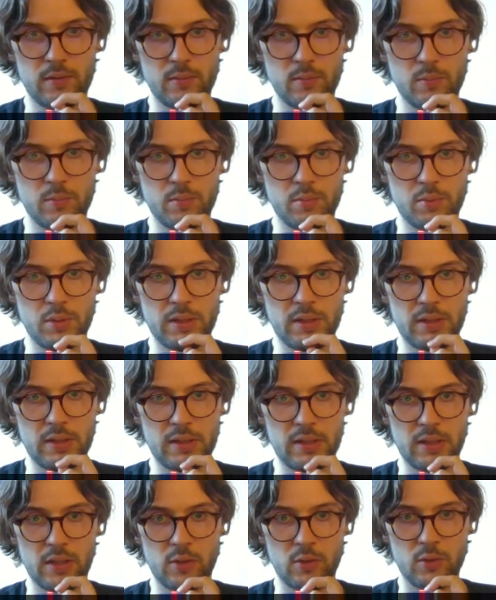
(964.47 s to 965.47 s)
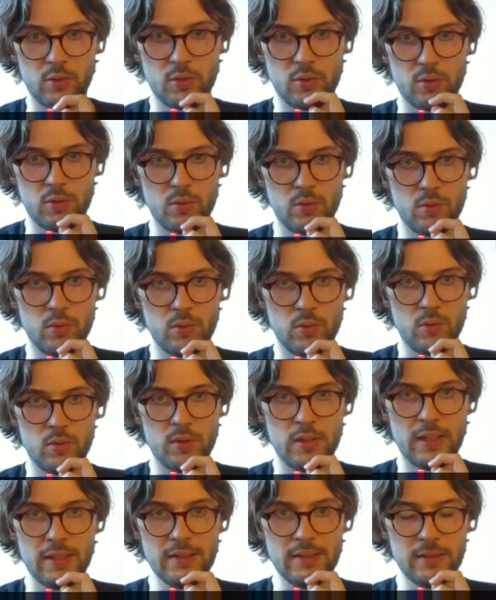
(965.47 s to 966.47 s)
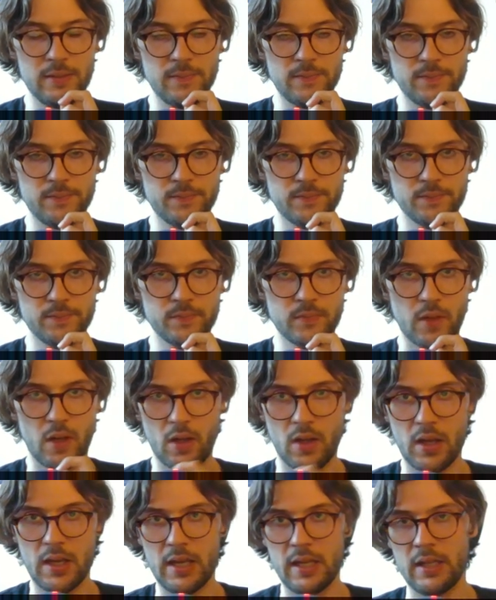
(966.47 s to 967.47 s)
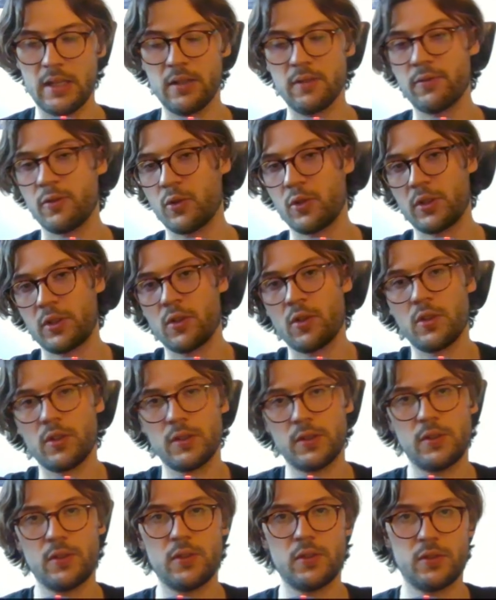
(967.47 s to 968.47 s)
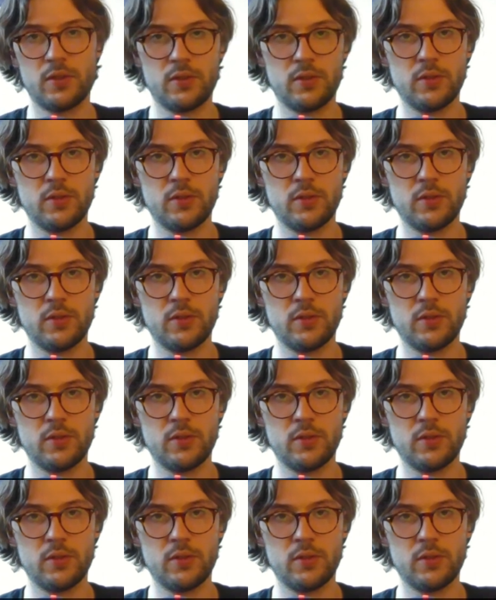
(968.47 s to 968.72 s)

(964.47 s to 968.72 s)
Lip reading: pretty close to dead. For a cause